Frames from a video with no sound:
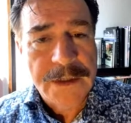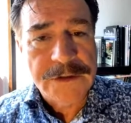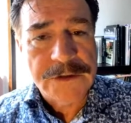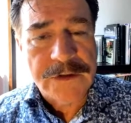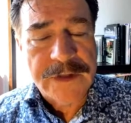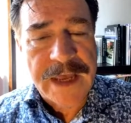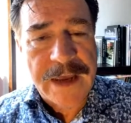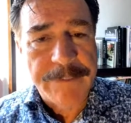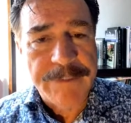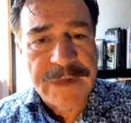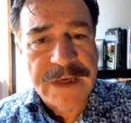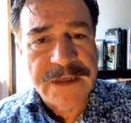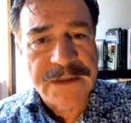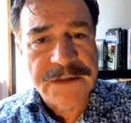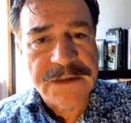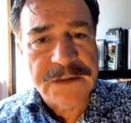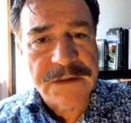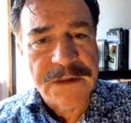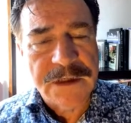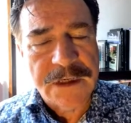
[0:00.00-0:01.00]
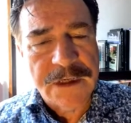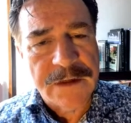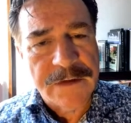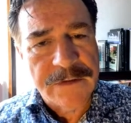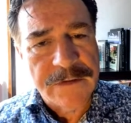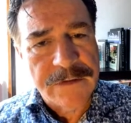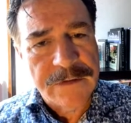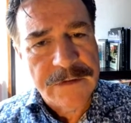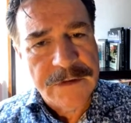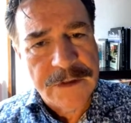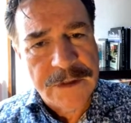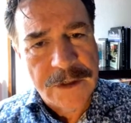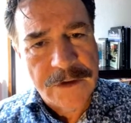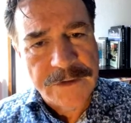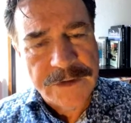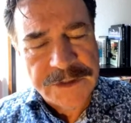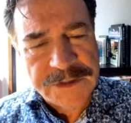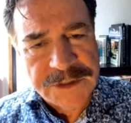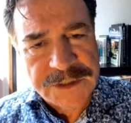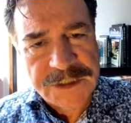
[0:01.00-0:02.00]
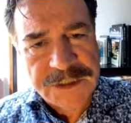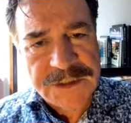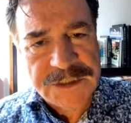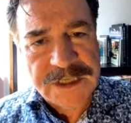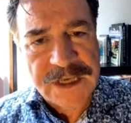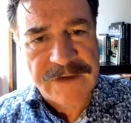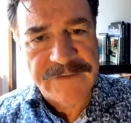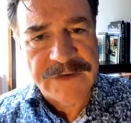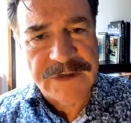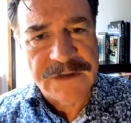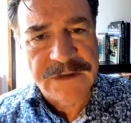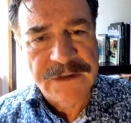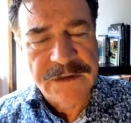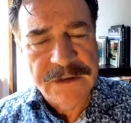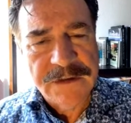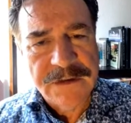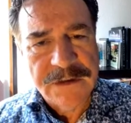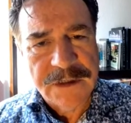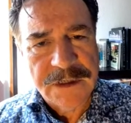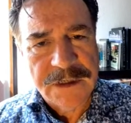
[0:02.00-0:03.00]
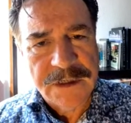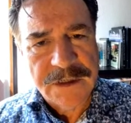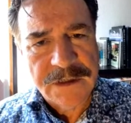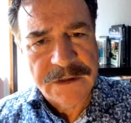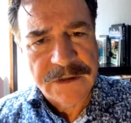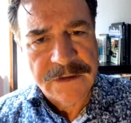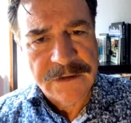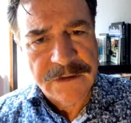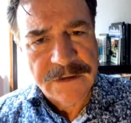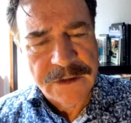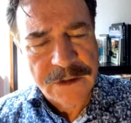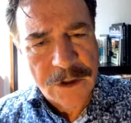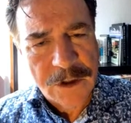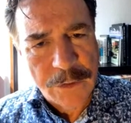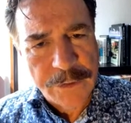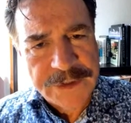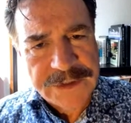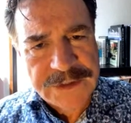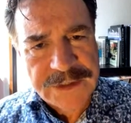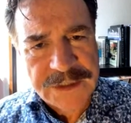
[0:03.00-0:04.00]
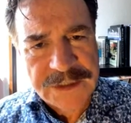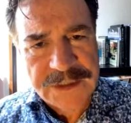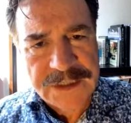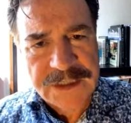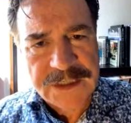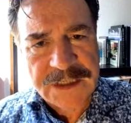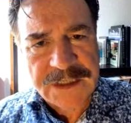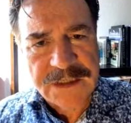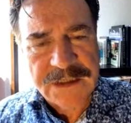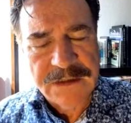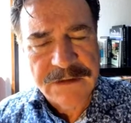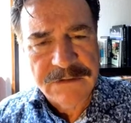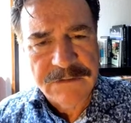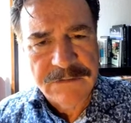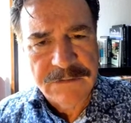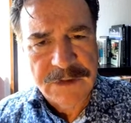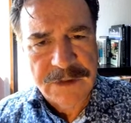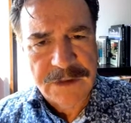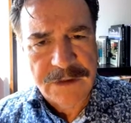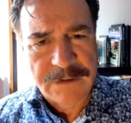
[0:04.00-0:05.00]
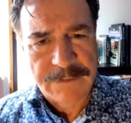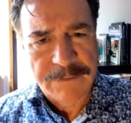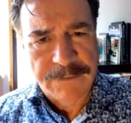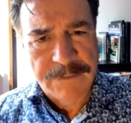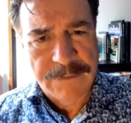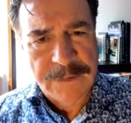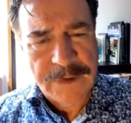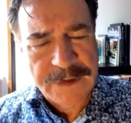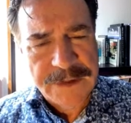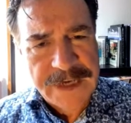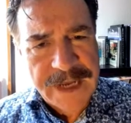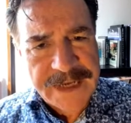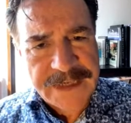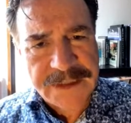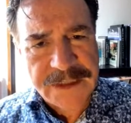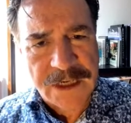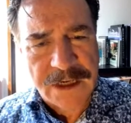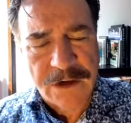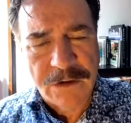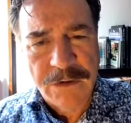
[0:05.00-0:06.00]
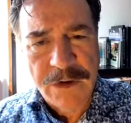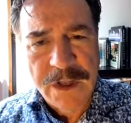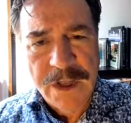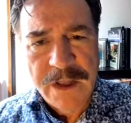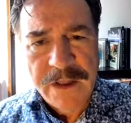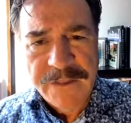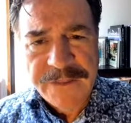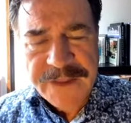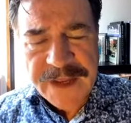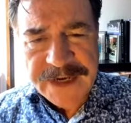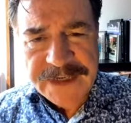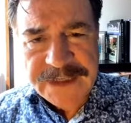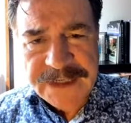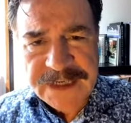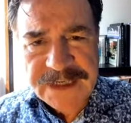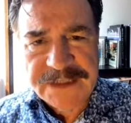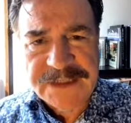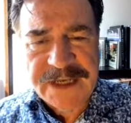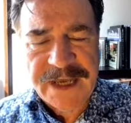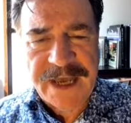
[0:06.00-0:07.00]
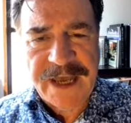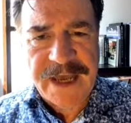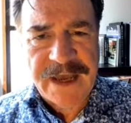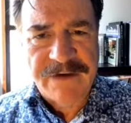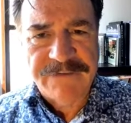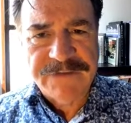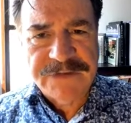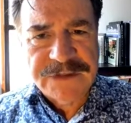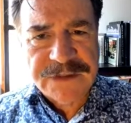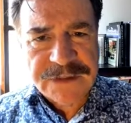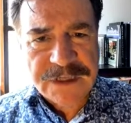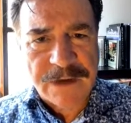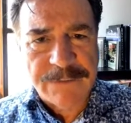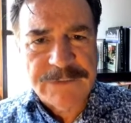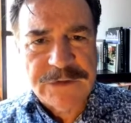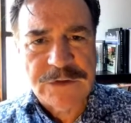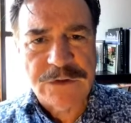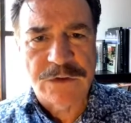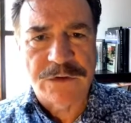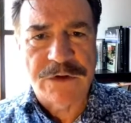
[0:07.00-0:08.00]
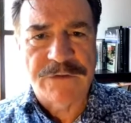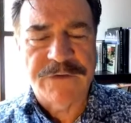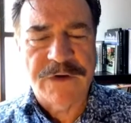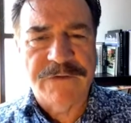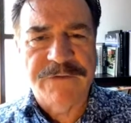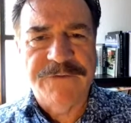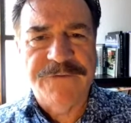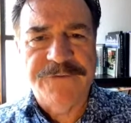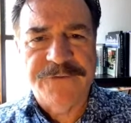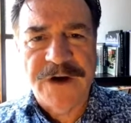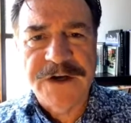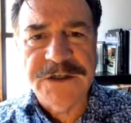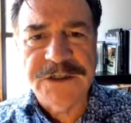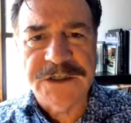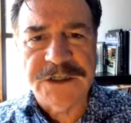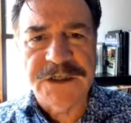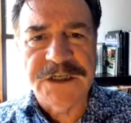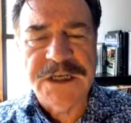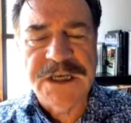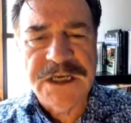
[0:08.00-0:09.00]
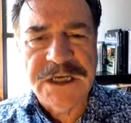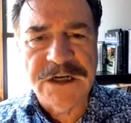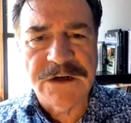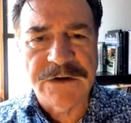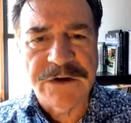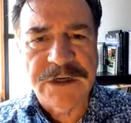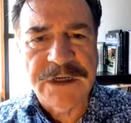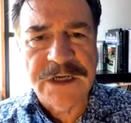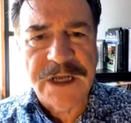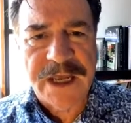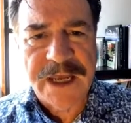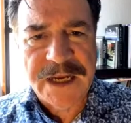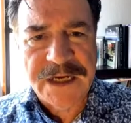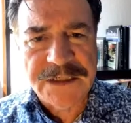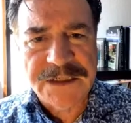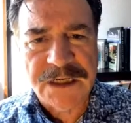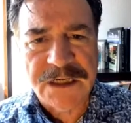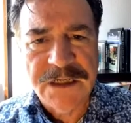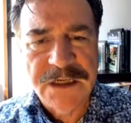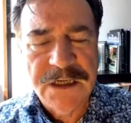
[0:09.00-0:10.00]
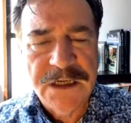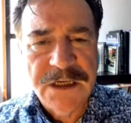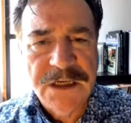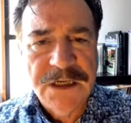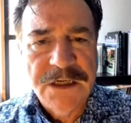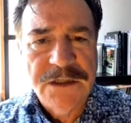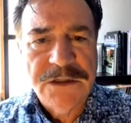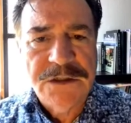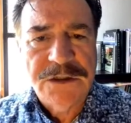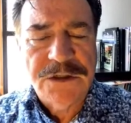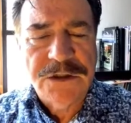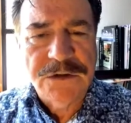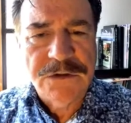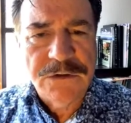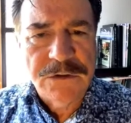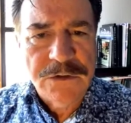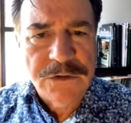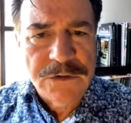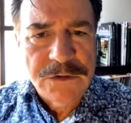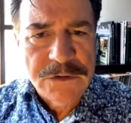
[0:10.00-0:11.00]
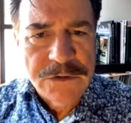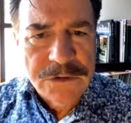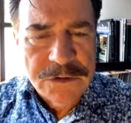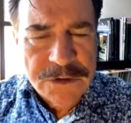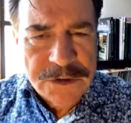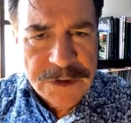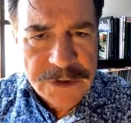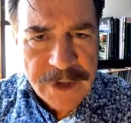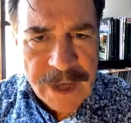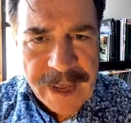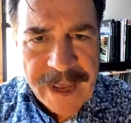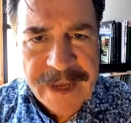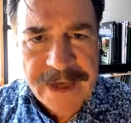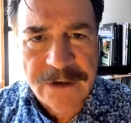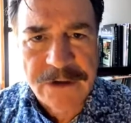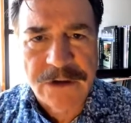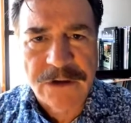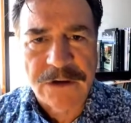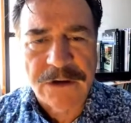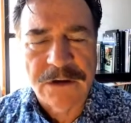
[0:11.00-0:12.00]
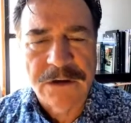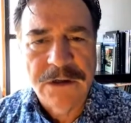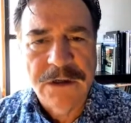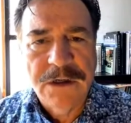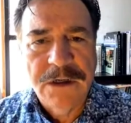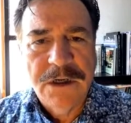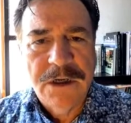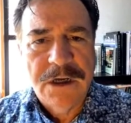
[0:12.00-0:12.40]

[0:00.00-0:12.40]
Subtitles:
So that means, the G7, the OECD, NATO, they need to have some sort of a function here in Asia to anchor